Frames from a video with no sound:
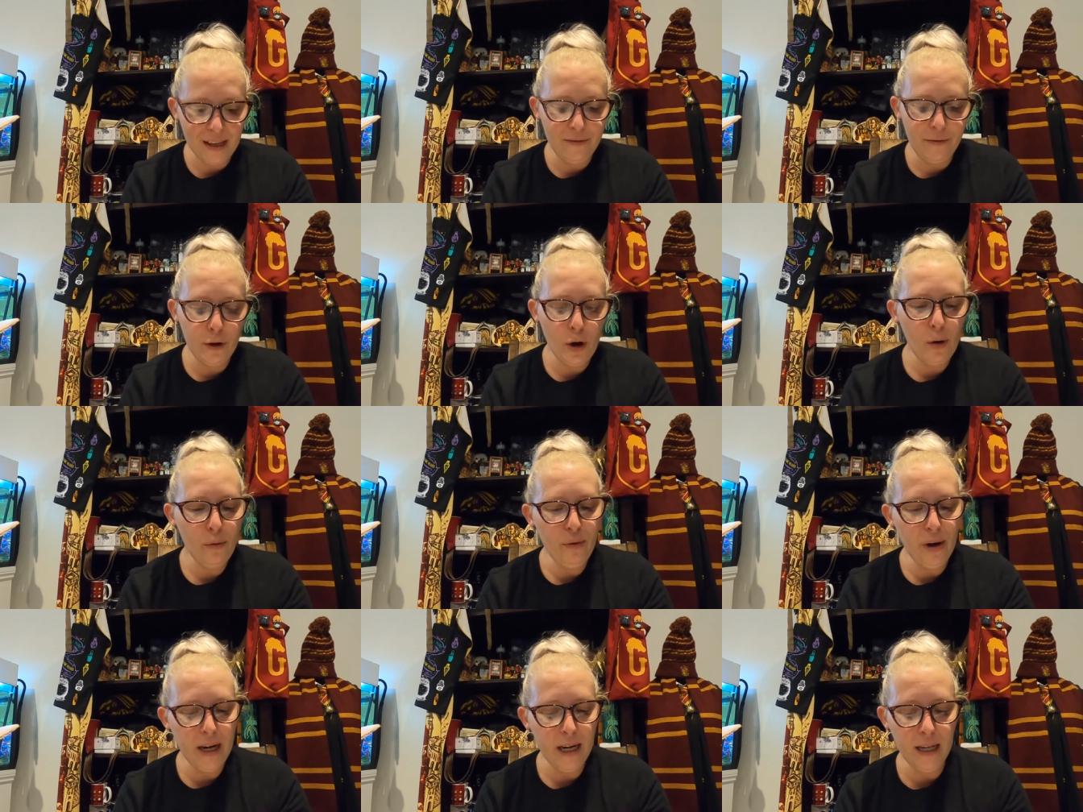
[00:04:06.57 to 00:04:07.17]
If
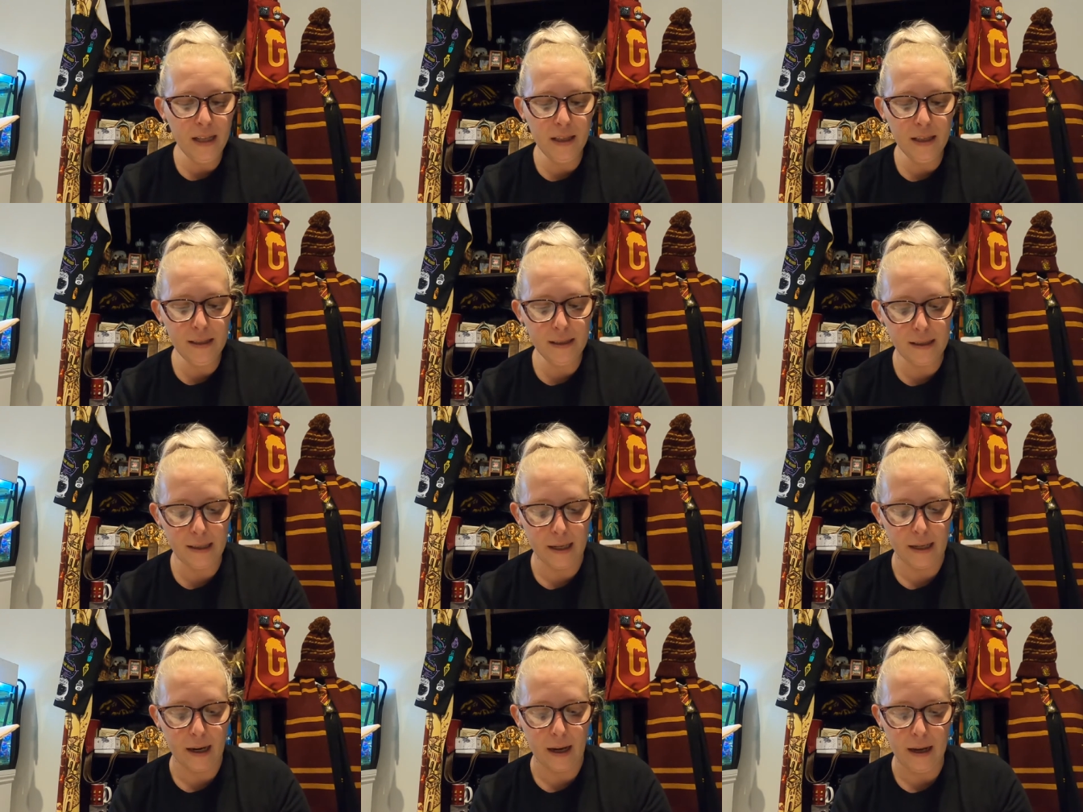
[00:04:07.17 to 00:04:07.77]
you're reading
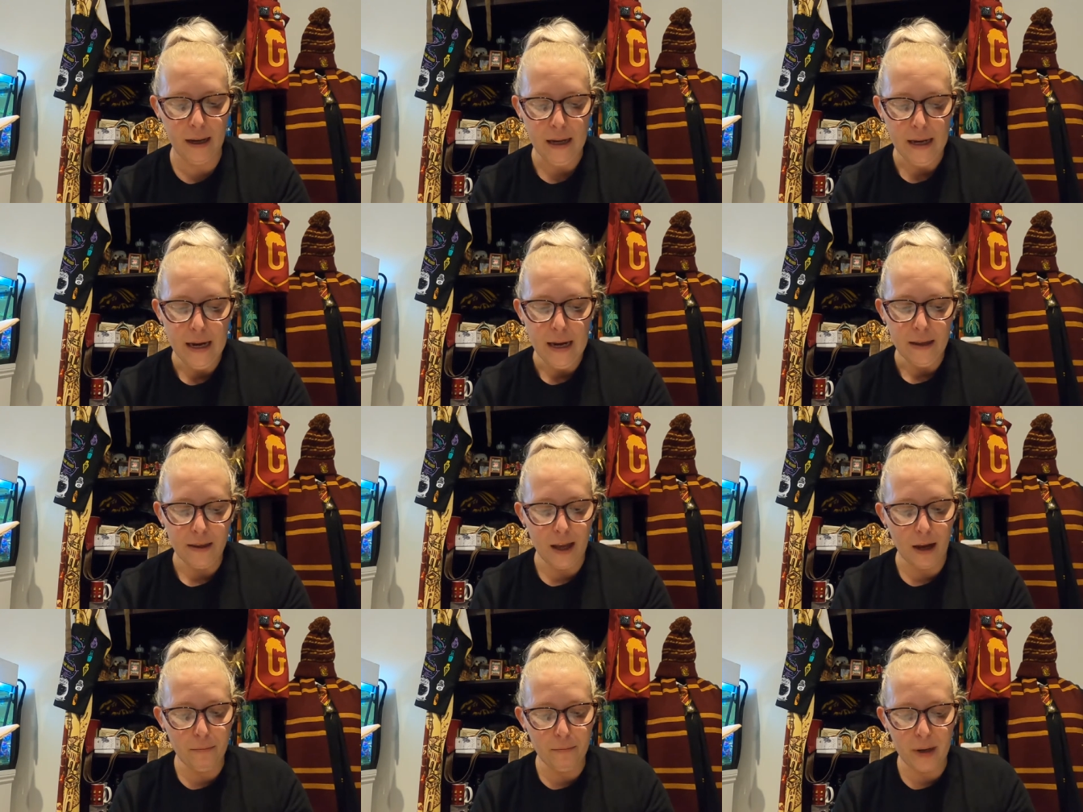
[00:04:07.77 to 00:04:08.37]
this letter,
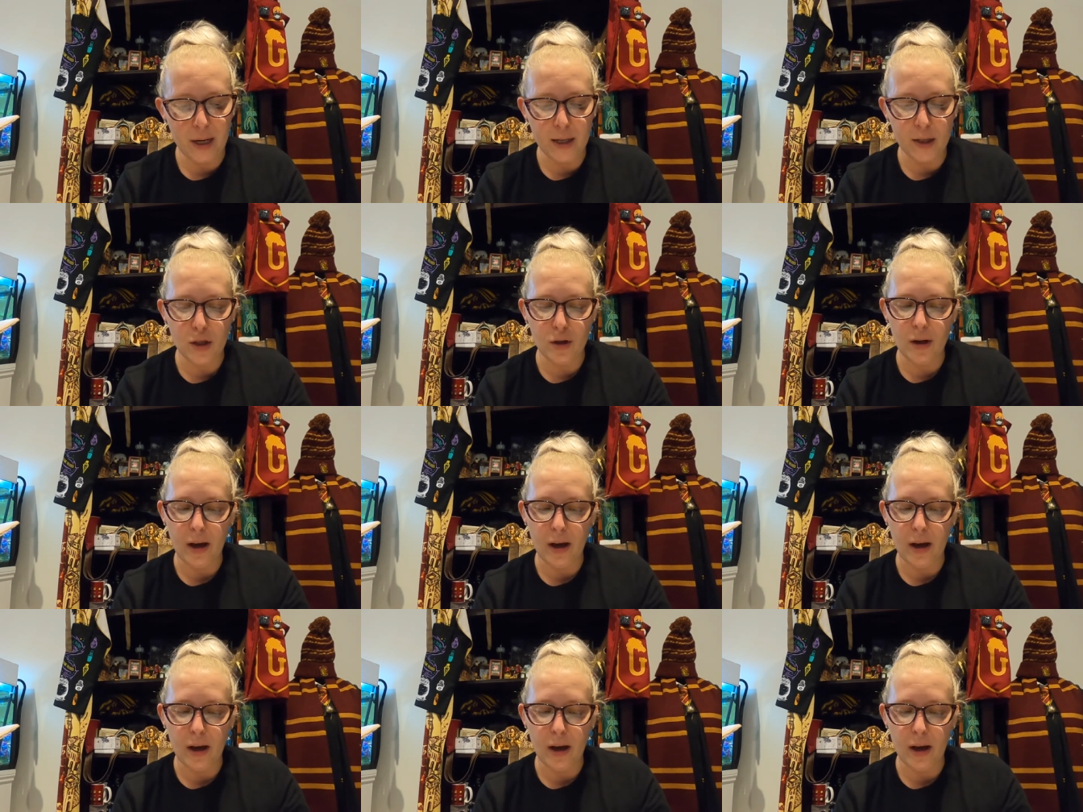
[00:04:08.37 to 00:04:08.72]
that means